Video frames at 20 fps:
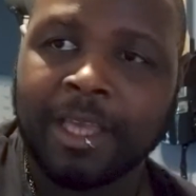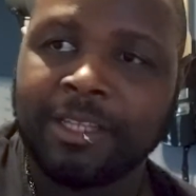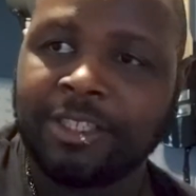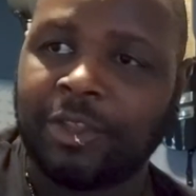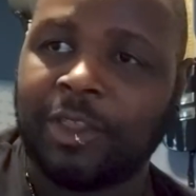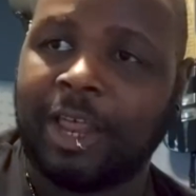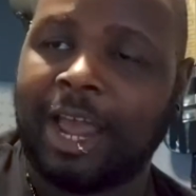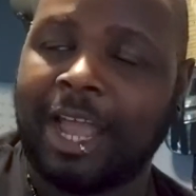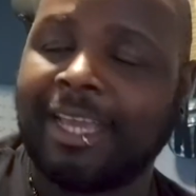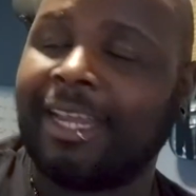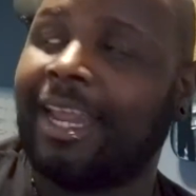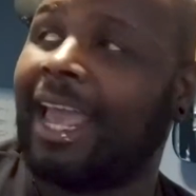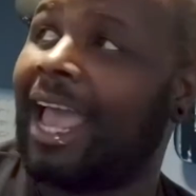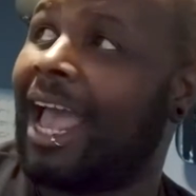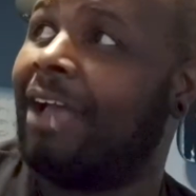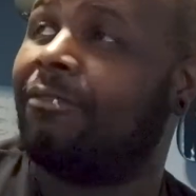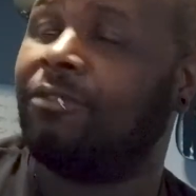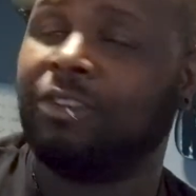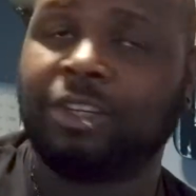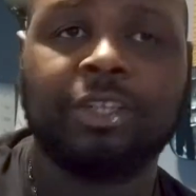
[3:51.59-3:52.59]
so that I could
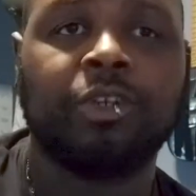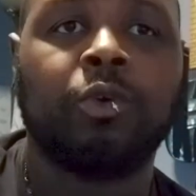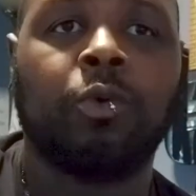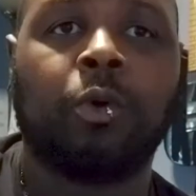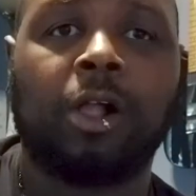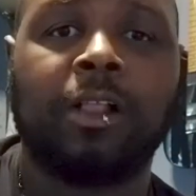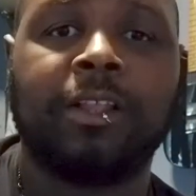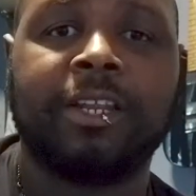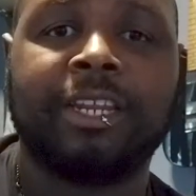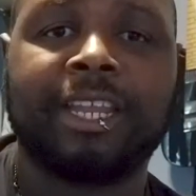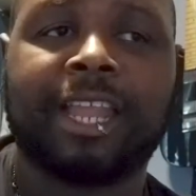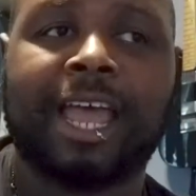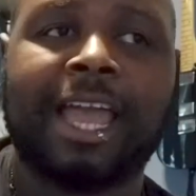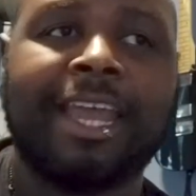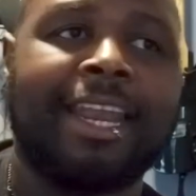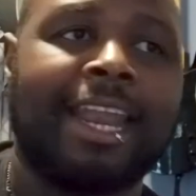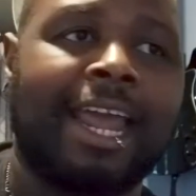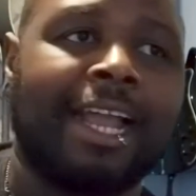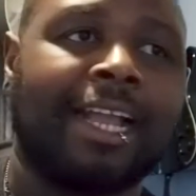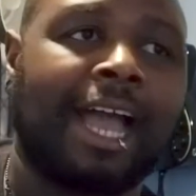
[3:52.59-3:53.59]
have good quality
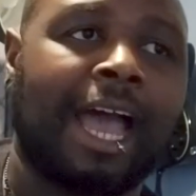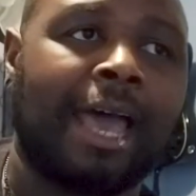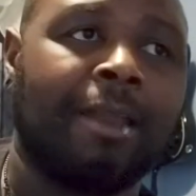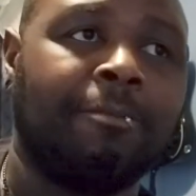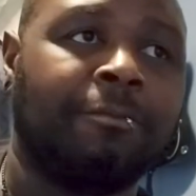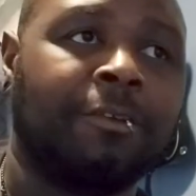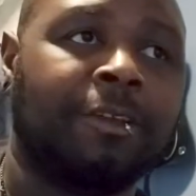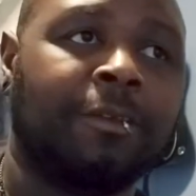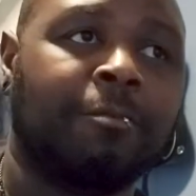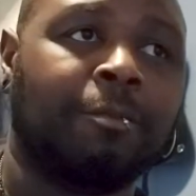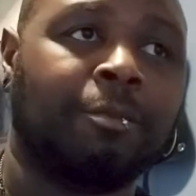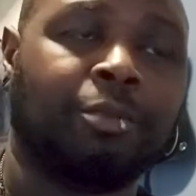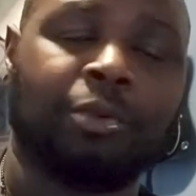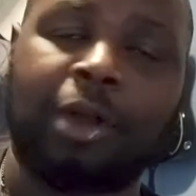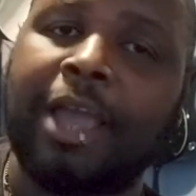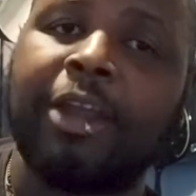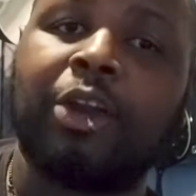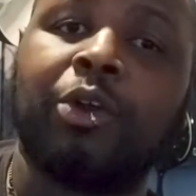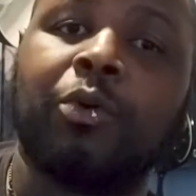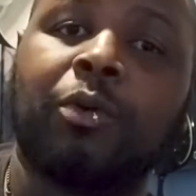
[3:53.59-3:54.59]
light, and I got
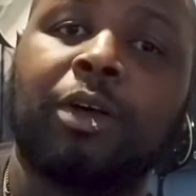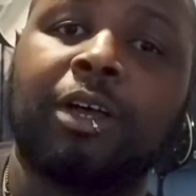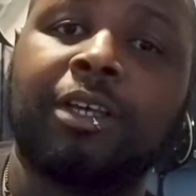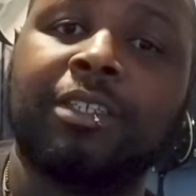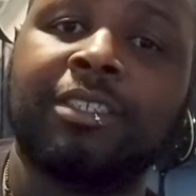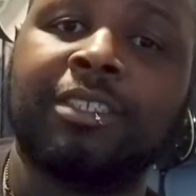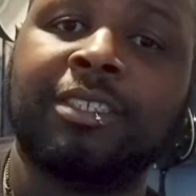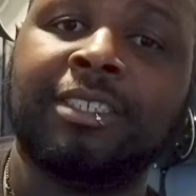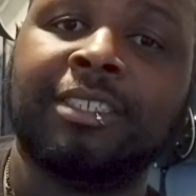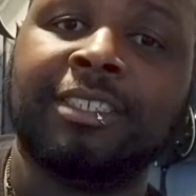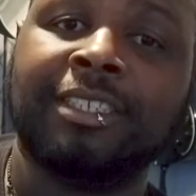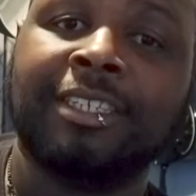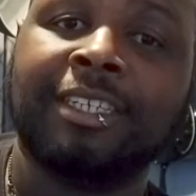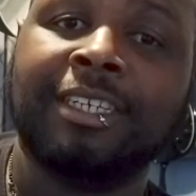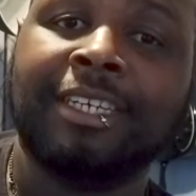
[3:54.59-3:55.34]
brighter ones.